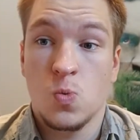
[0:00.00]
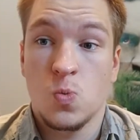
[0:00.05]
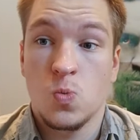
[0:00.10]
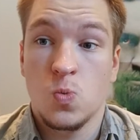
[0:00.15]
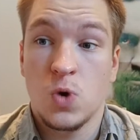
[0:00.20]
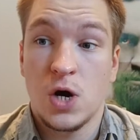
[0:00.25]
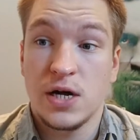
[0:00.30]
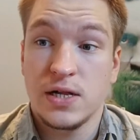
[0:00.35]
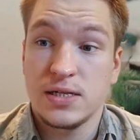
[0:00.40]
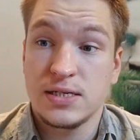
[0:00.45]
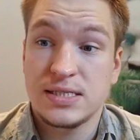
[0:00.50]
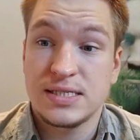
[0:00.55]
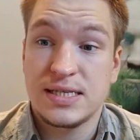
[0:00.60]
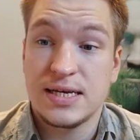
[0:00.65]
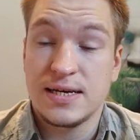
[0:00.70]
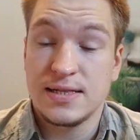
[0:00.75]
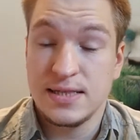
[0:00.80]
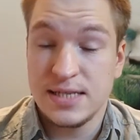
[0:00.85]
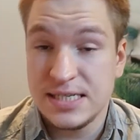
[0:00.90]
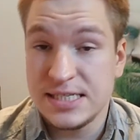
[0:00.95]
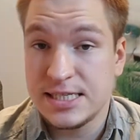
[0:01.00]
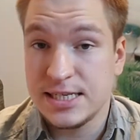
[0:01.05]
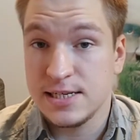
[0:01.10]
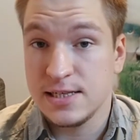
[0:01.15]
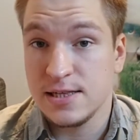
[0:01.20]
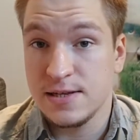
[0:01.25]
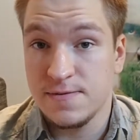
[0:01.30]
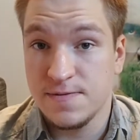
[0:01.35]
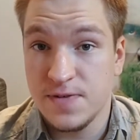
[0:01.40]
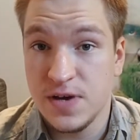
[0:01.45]
while
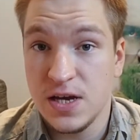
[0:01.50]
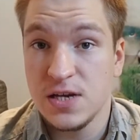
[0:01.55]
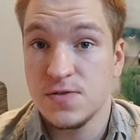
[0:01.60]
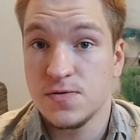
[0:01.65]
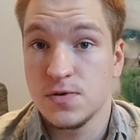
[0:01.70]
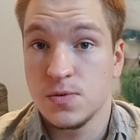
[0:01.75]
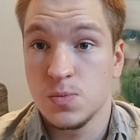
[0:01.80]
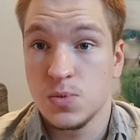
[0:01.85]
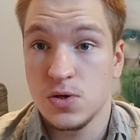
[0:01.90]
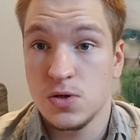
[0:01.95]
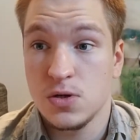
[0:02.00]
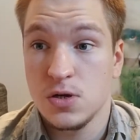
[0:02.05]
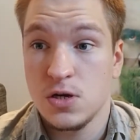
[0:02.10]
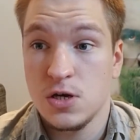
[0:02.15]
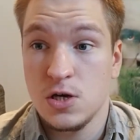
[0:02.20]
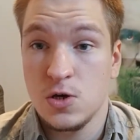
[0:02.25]
stylistically favorable,